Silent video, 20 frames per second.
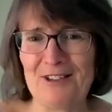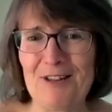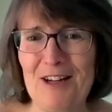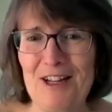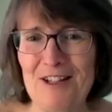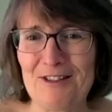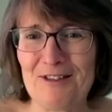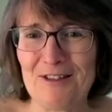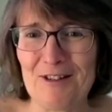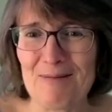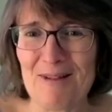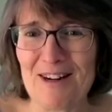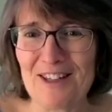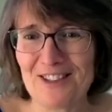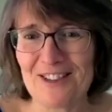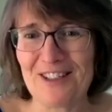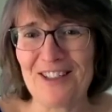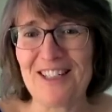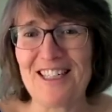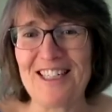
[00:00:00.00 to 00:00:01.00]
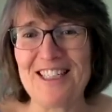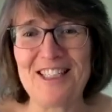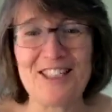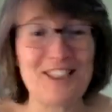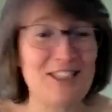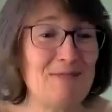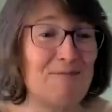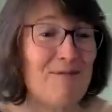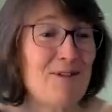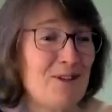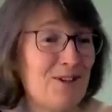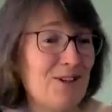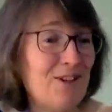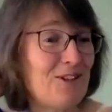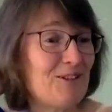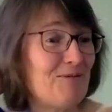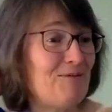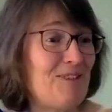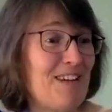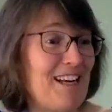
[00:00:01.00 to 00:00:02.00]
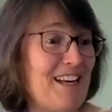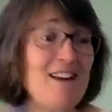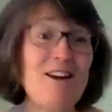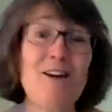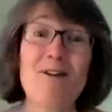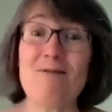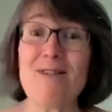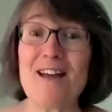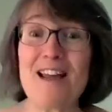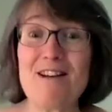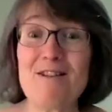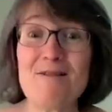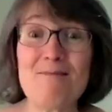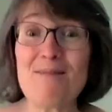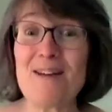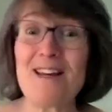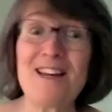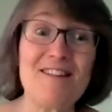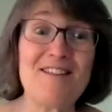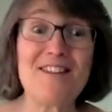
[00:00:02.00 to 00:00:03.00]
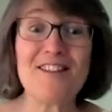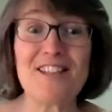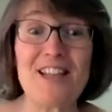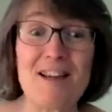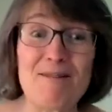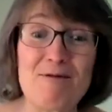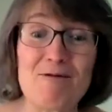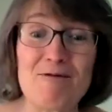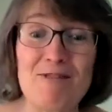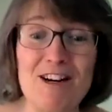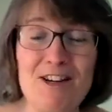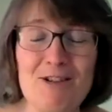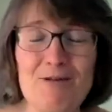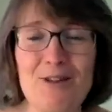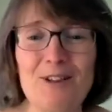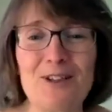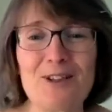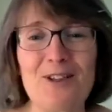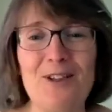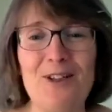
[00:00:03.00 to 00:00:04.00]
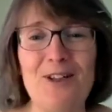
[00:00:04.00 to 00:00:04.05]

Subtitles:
transformational leadership course, and we end up being in the same graduates